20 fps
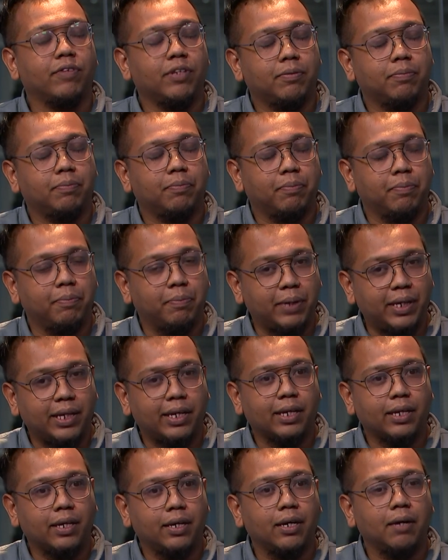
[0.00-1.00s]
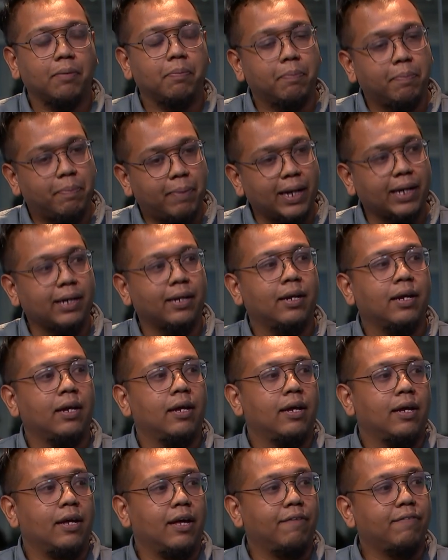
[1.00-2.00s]
it being here. But
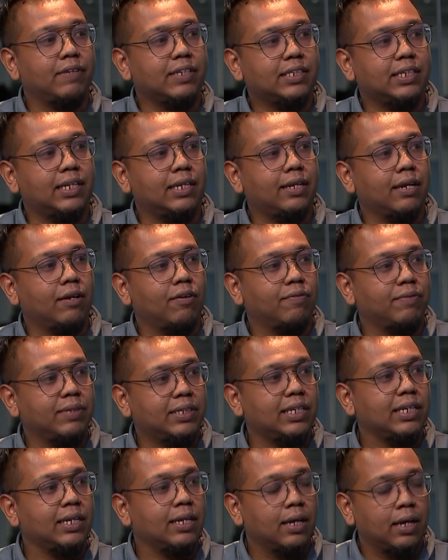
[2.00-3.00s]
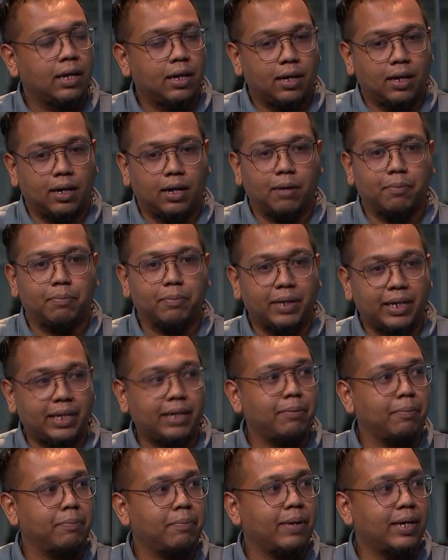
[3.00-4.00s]
having said that, obviously,
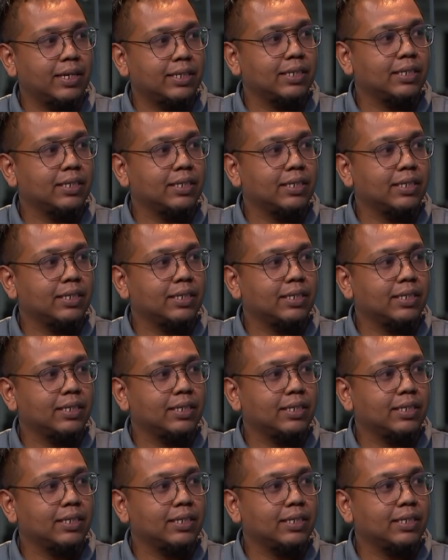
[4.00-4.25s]
him as a